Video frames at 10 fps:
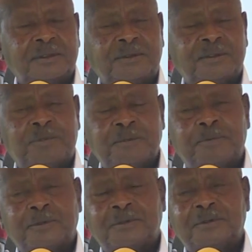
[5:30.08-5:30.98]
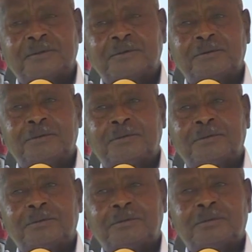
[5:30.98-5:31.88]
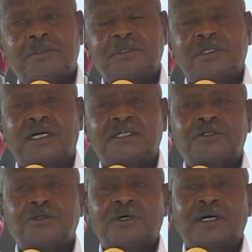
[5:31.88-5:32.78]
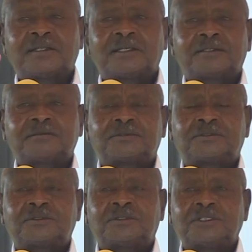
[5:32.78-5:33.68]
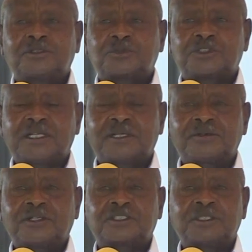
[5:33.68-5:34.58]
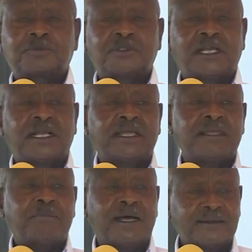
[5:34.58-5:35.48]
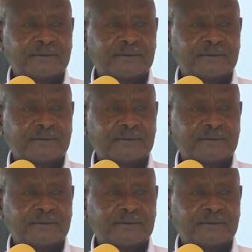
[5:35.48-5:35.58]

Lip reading: the people who had no other thing to sell except their labor.